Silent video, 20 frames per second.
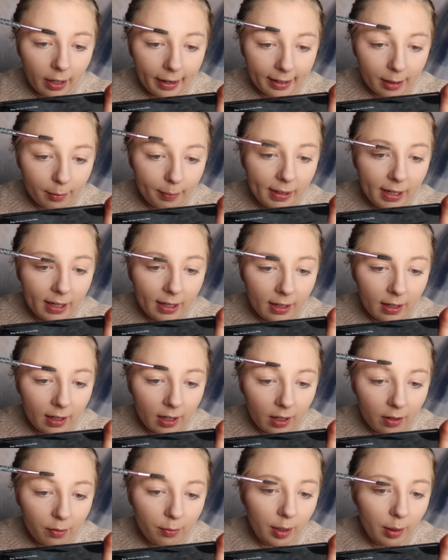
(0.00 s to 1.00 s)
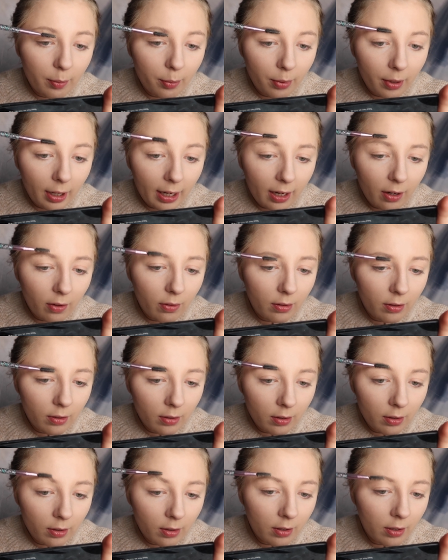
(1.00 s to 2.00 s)
at the beginning of my brow,
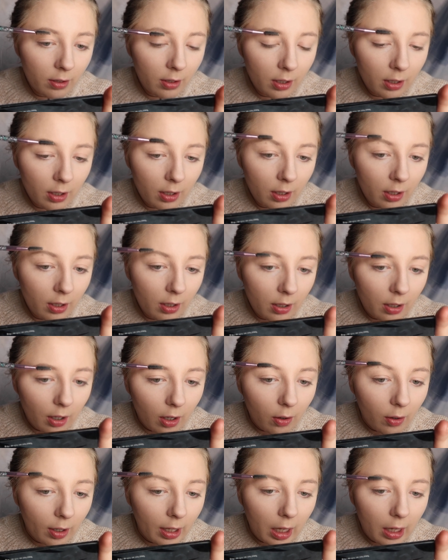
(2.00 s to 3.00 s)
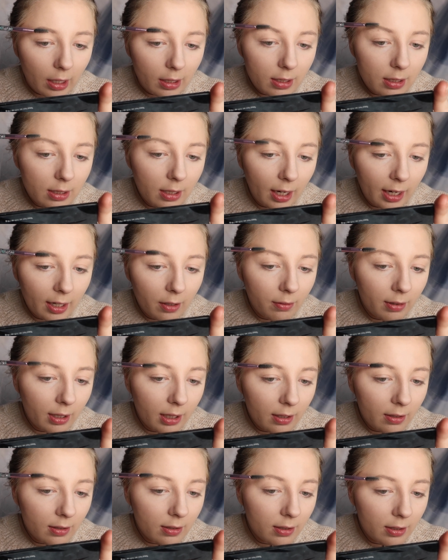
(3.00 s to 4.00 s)
going
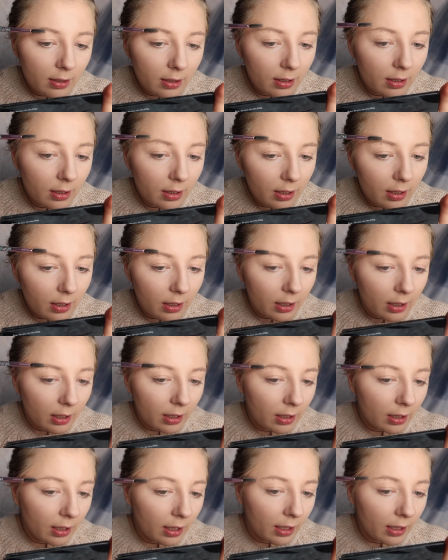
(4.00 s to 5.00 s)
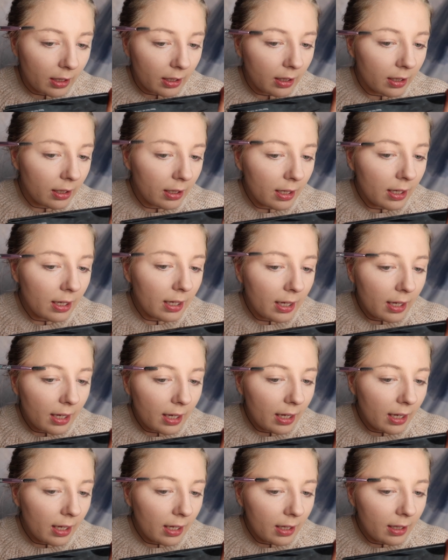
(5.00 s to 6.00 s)
sideways, and then
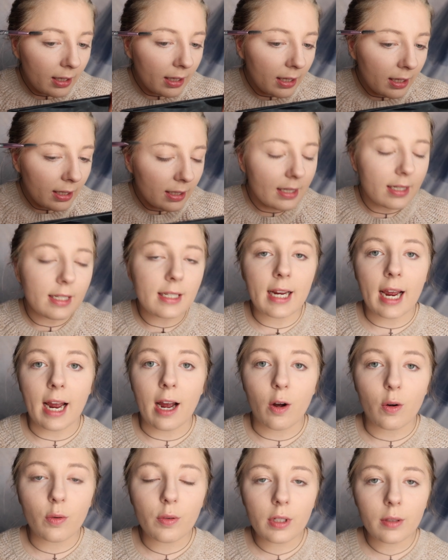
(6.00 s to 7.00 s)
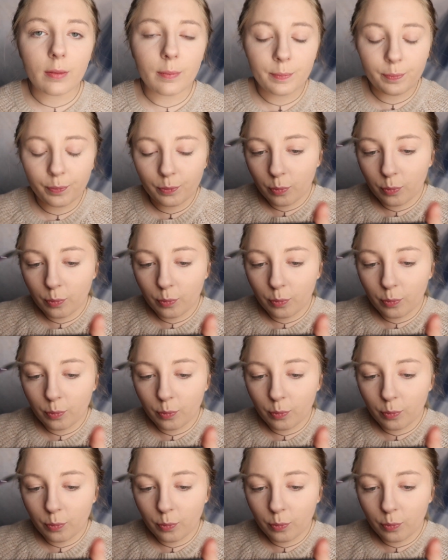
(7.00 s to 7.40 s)
angling down.